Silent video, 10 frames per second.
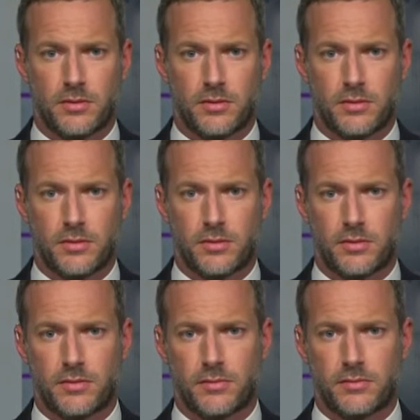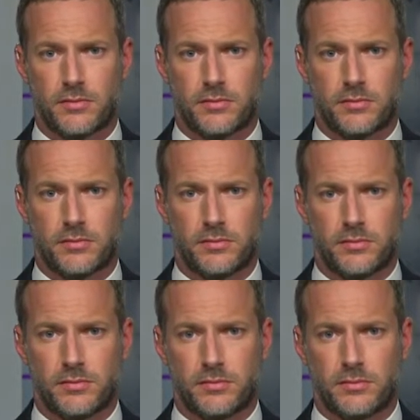
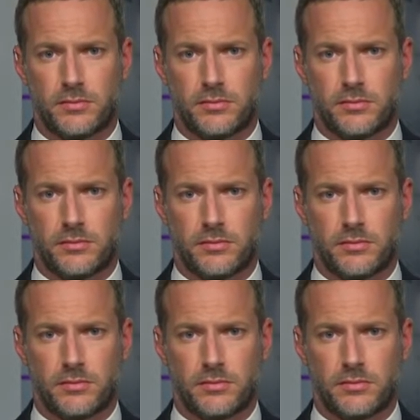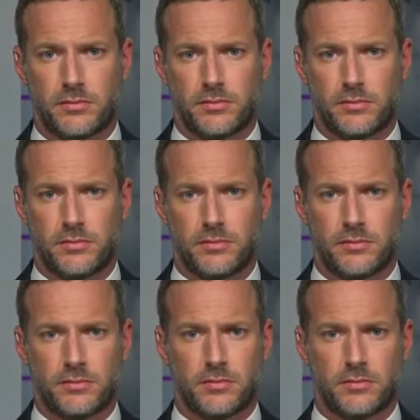This person isn't speaking.